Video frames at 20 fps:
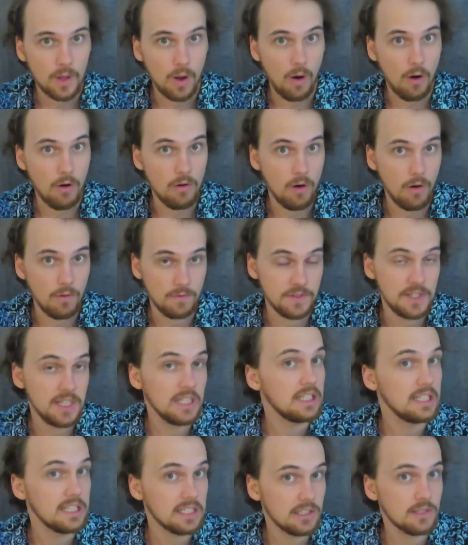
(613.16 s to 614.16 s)
of
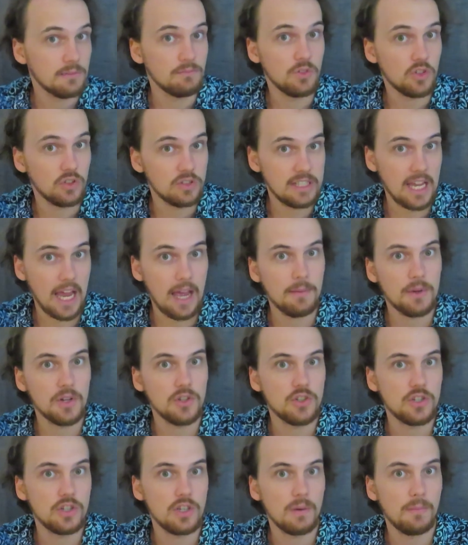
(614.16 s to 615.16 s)
dealing some real
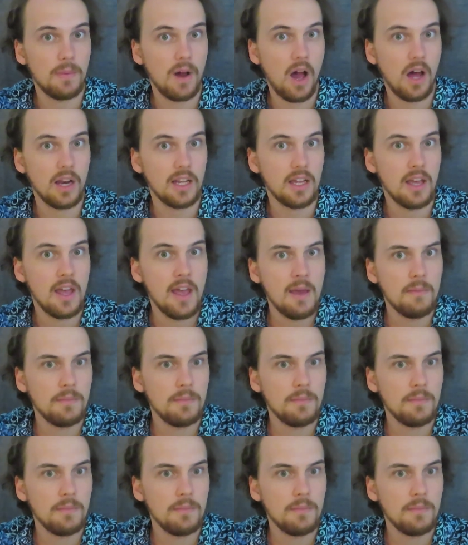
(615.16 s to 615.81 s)
damage to your party.